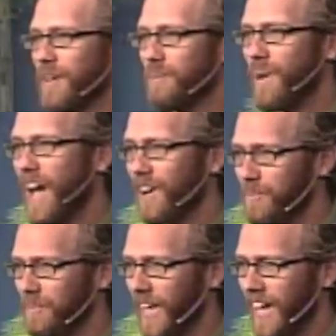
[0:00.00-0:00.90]
the
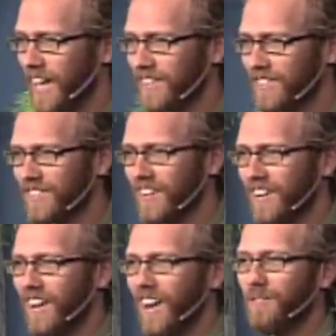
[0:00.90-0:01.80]
battle plans
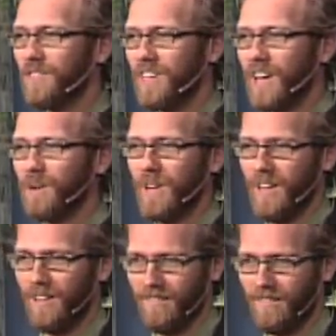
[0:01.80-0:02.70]
of the
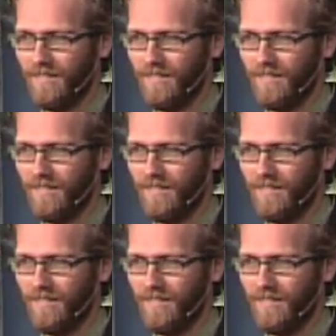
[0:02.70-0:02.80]
enemy.